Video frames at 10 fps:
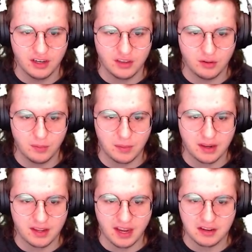I threw a
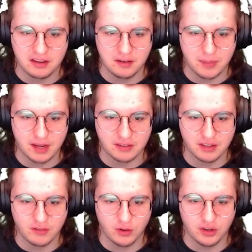big
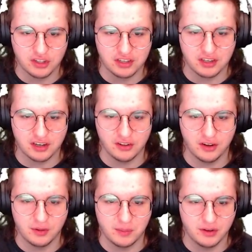basket of oranges at her
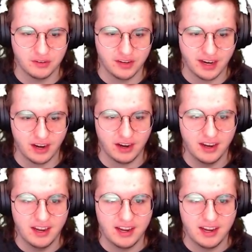long, beautiful hair.